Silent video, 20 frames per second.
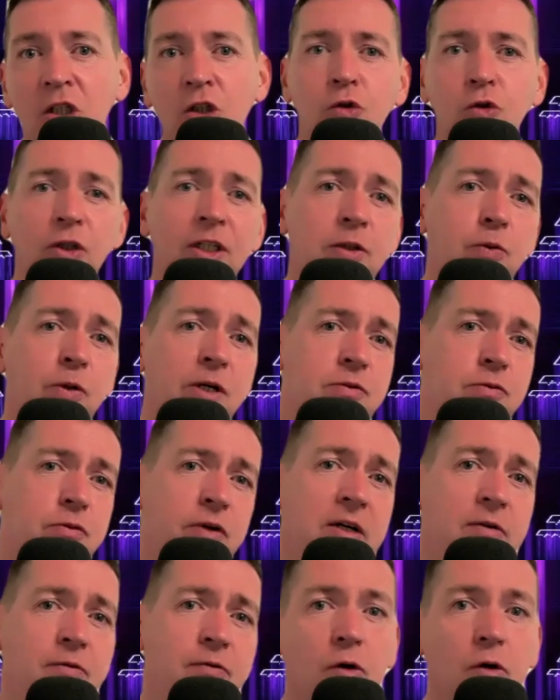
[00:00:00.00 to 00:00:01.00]

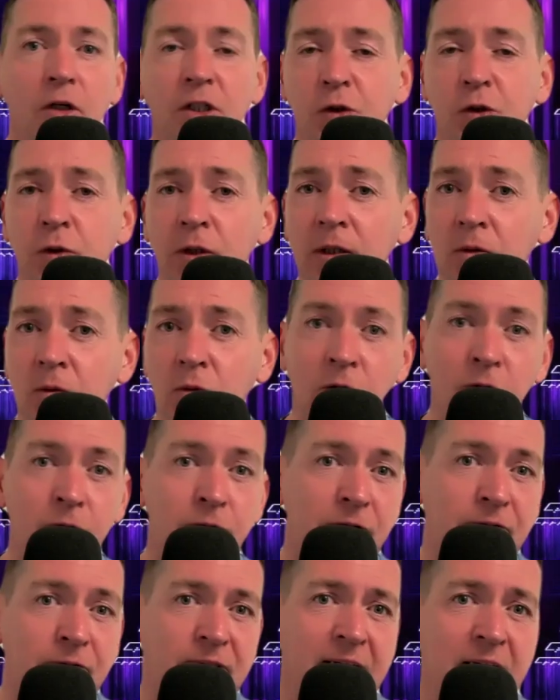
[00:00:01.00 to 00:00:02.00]
2023 for Austria were
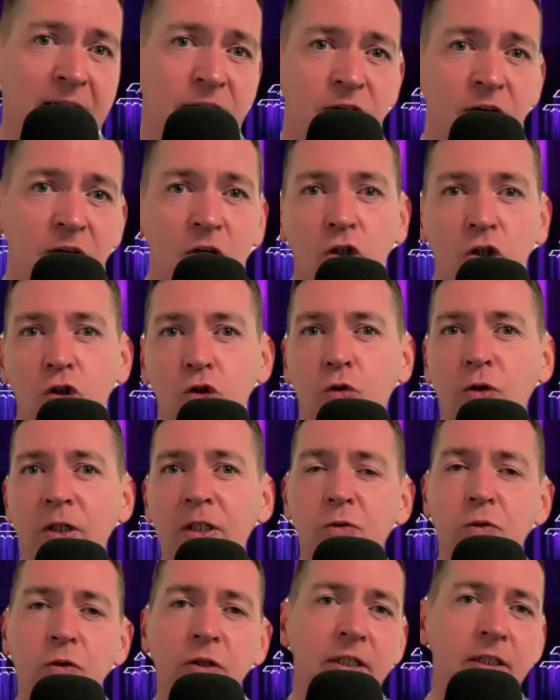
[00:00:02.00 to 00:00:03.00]
15th,
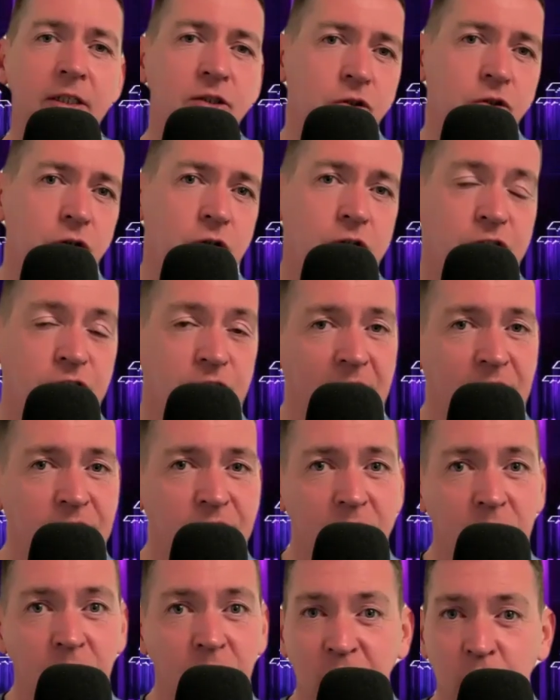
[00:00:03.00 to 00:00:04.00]
2022
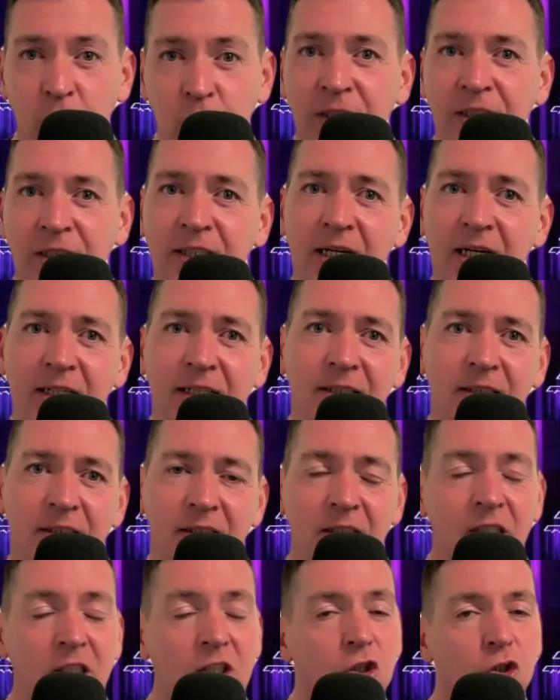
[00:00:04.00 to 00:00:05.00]
Czechia was 22nd,
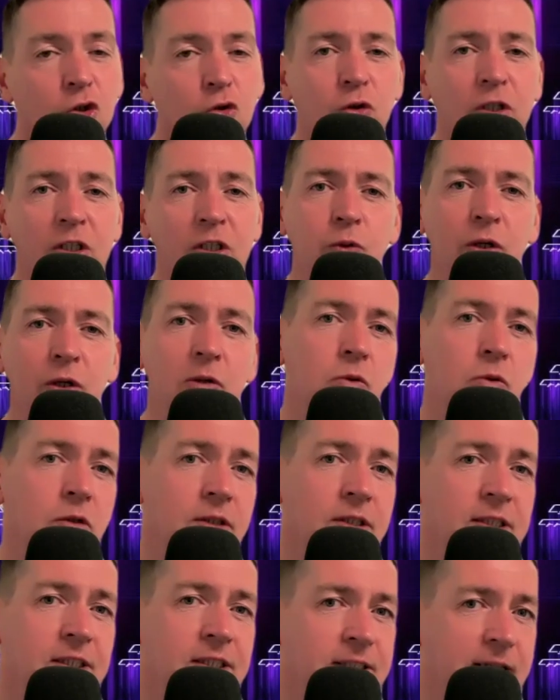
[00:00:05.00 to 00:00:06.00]

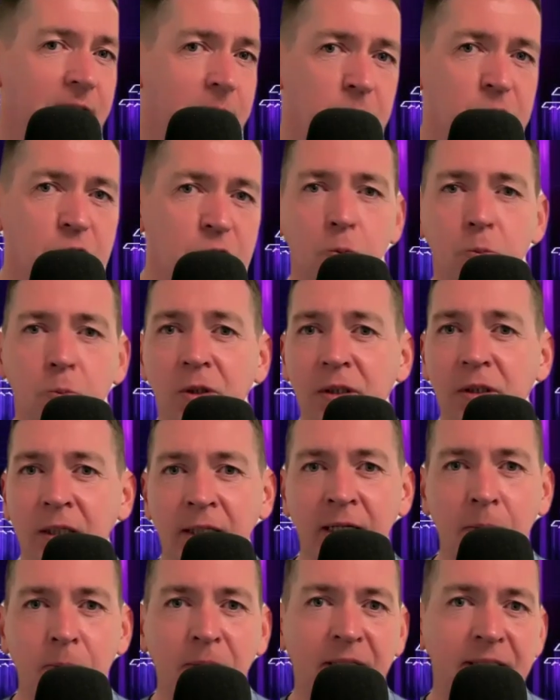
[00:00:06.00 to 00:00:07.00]
2021, Cyprus opened and
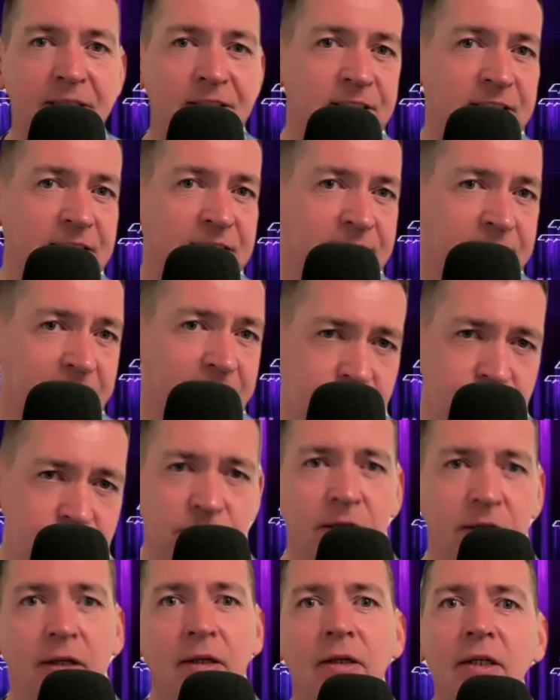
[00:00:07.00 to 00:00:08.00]
they placed 16th.
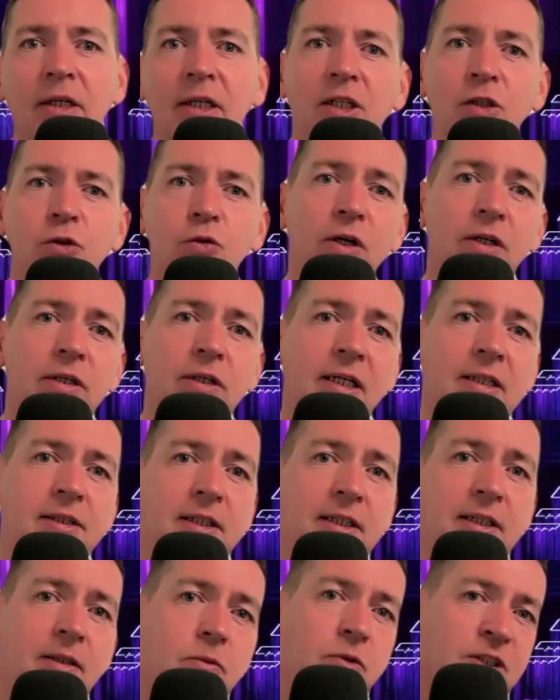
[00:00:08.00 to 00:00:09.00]

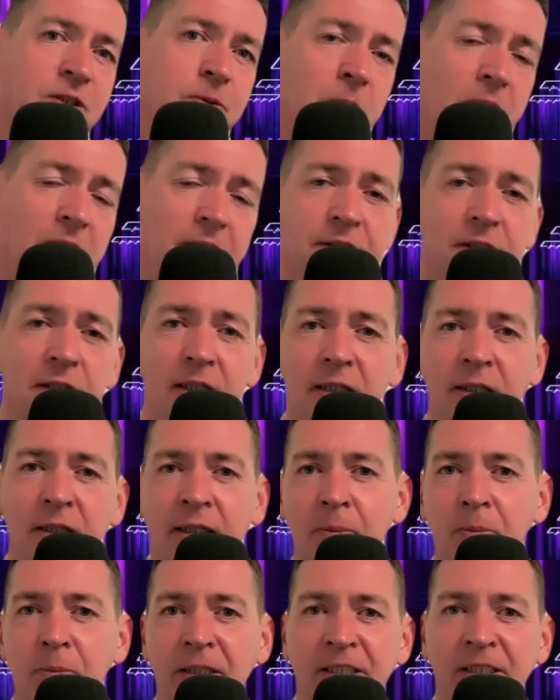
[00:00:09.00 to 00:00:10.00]
2019, it was Malta and
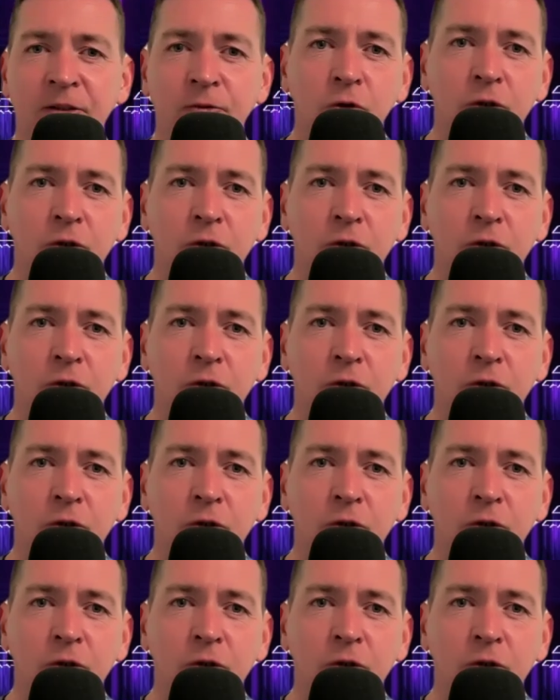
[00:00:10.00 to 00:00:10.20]
they placed